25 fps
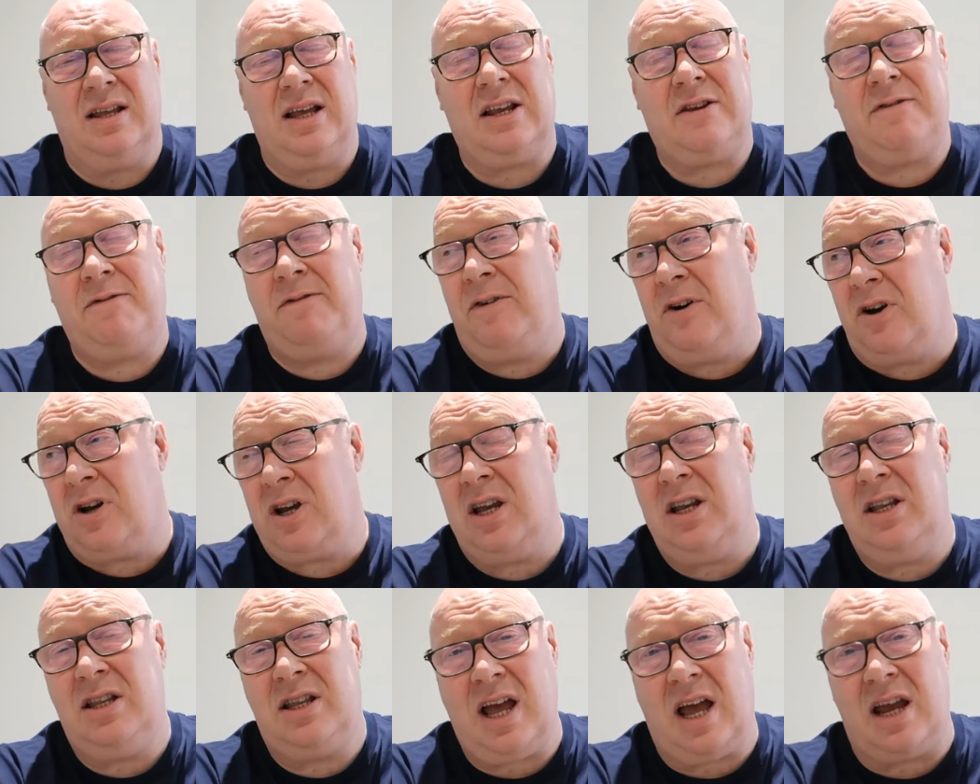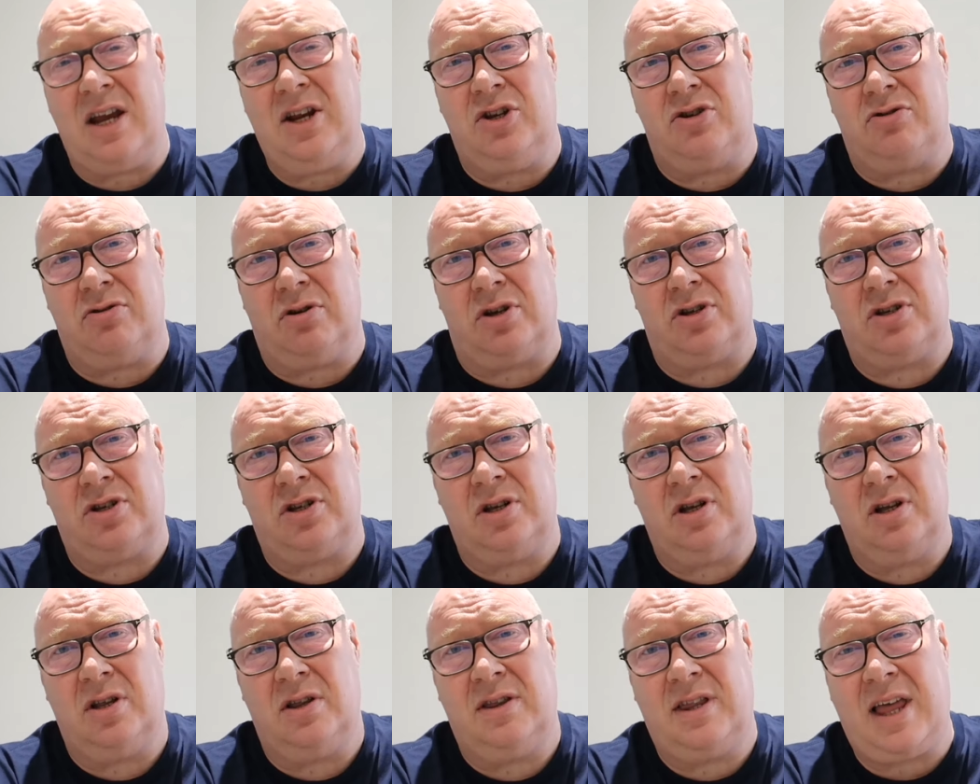That's fucking
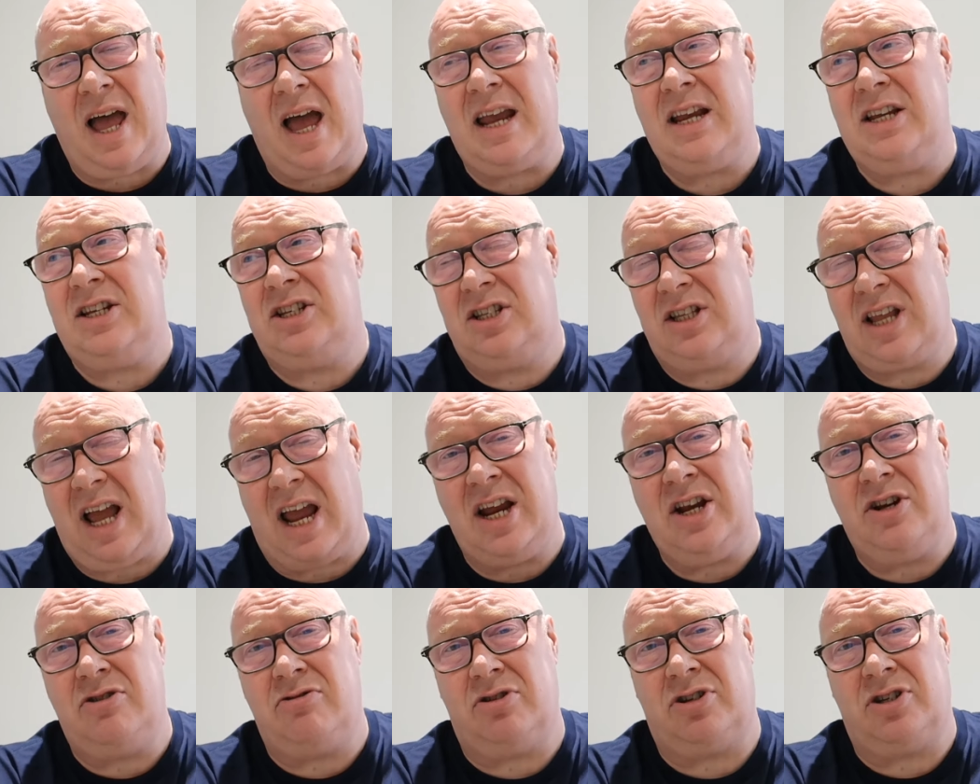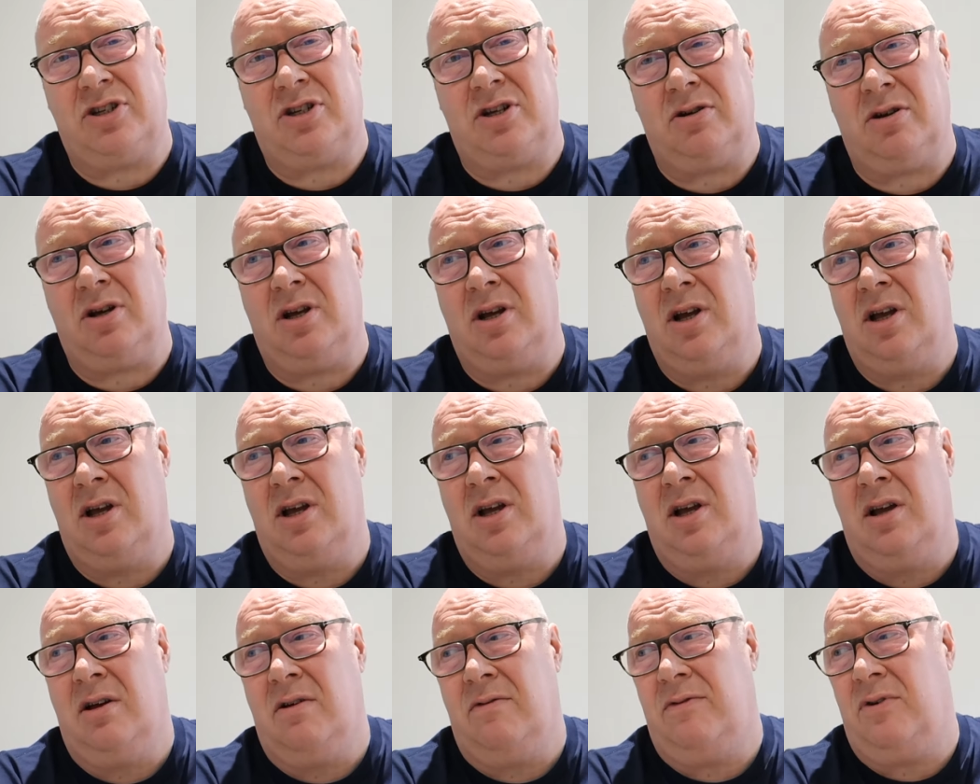dangerous. That is dangerous to
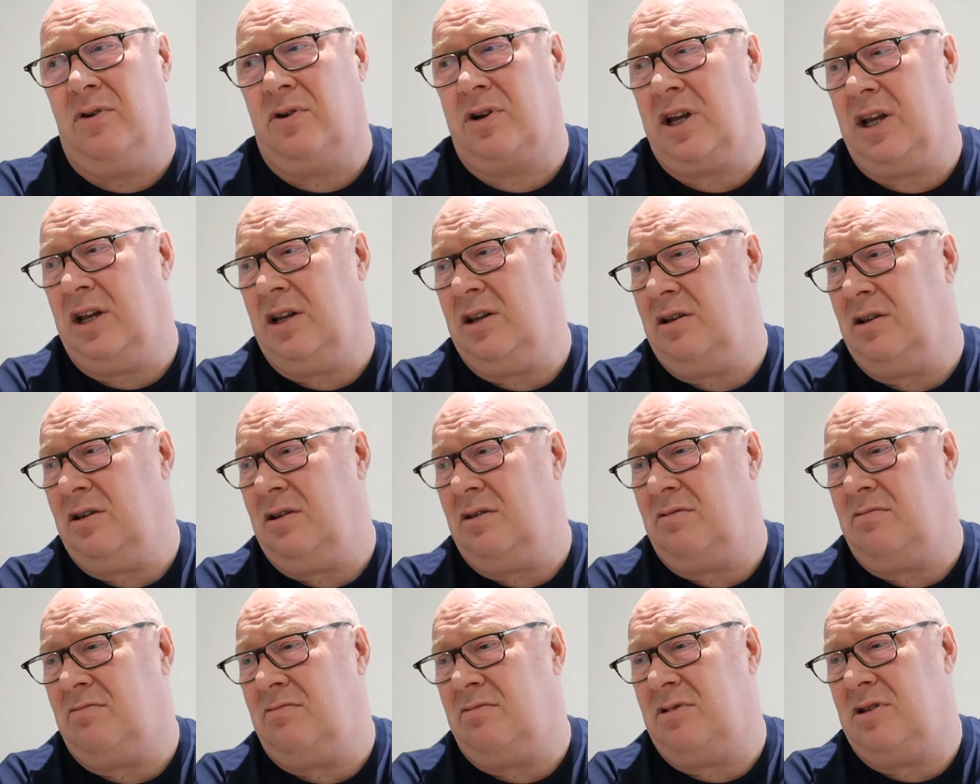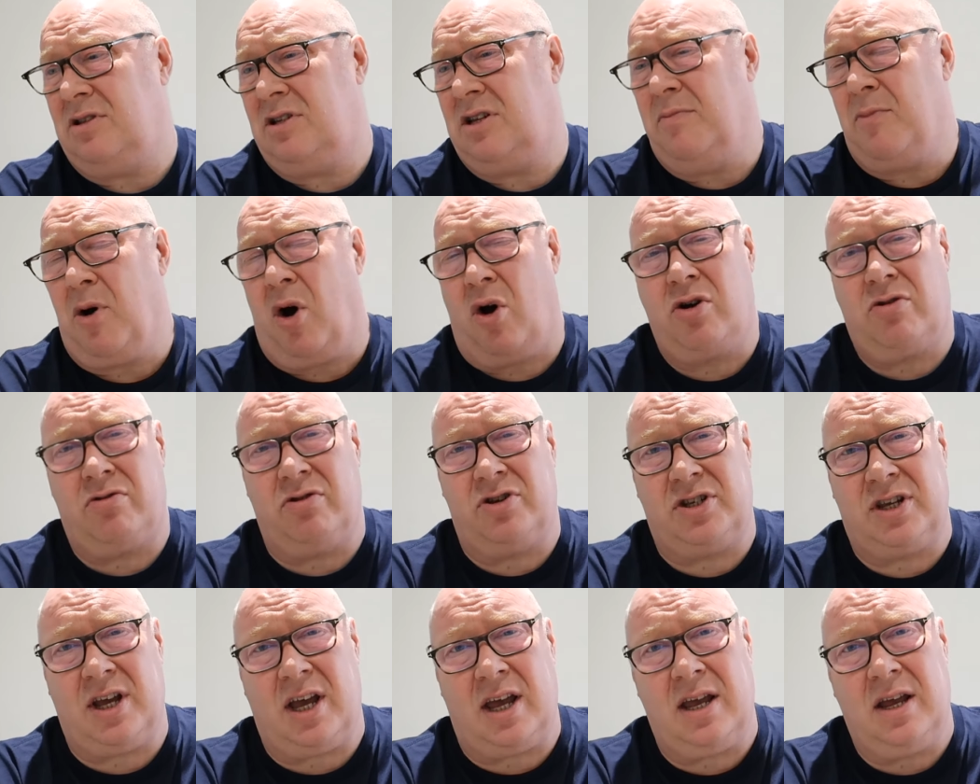fucking
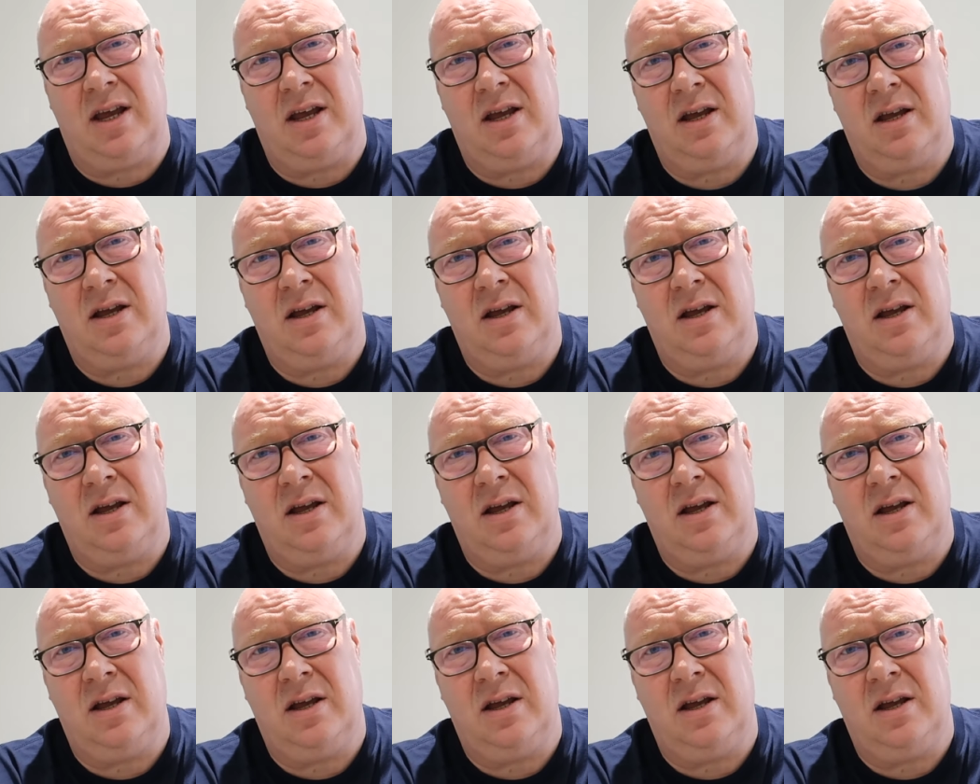democracy.